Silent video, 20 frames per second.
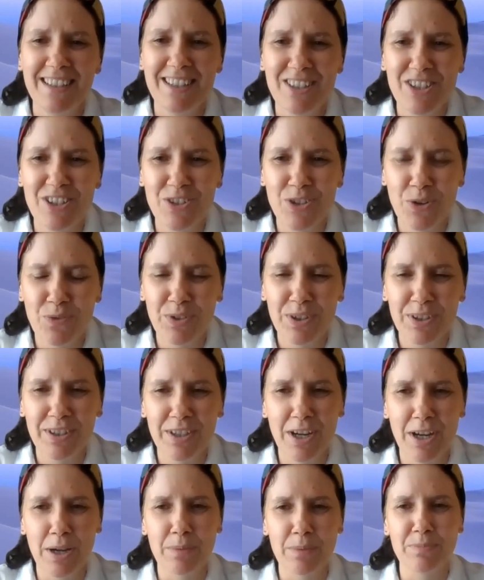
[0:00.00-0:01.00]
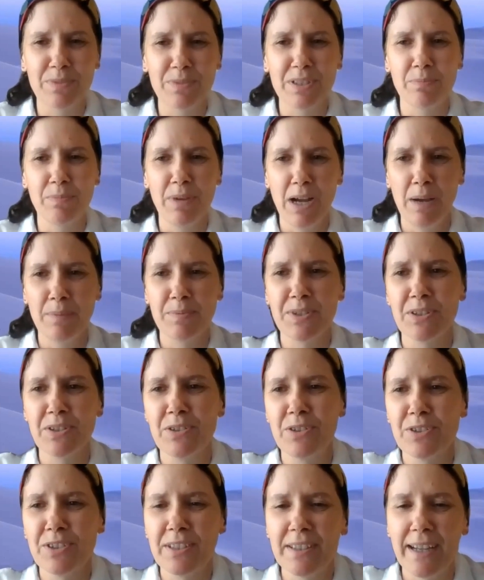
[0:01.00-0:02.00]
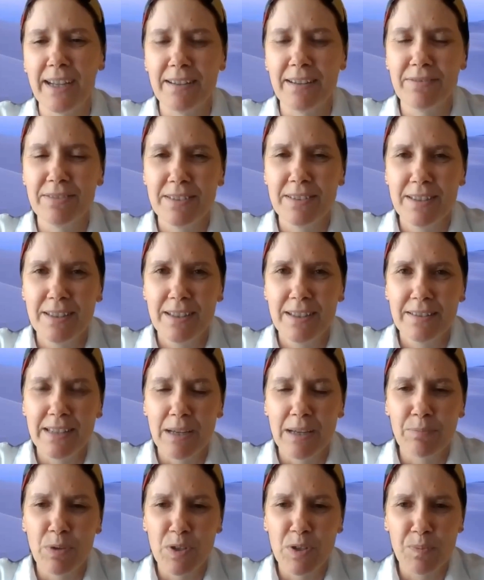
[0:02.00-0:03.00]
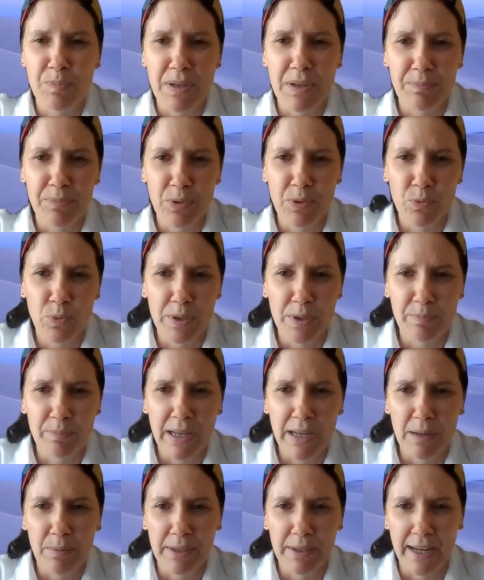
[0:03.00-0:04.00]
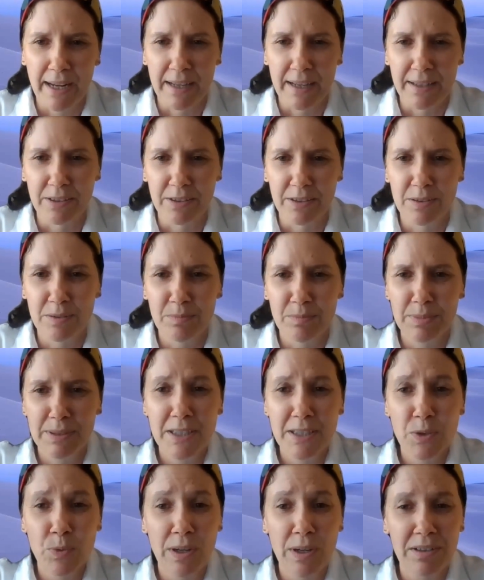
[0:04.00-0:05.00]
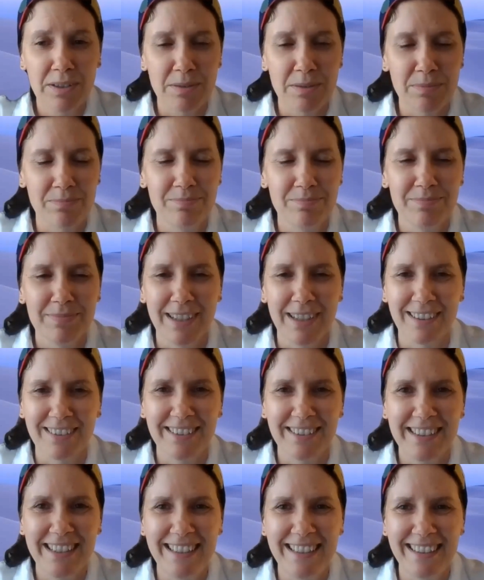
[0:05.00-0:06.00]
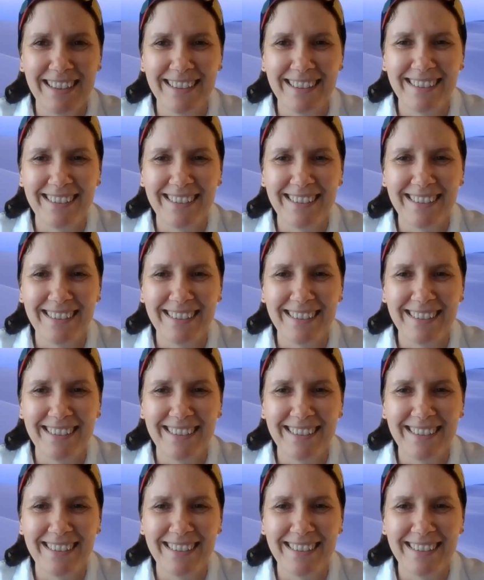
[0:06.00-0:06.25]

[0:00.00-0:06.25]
She's overcome some obstacles in life that most people wouldn't be able to handle. Please welcome Dr. D.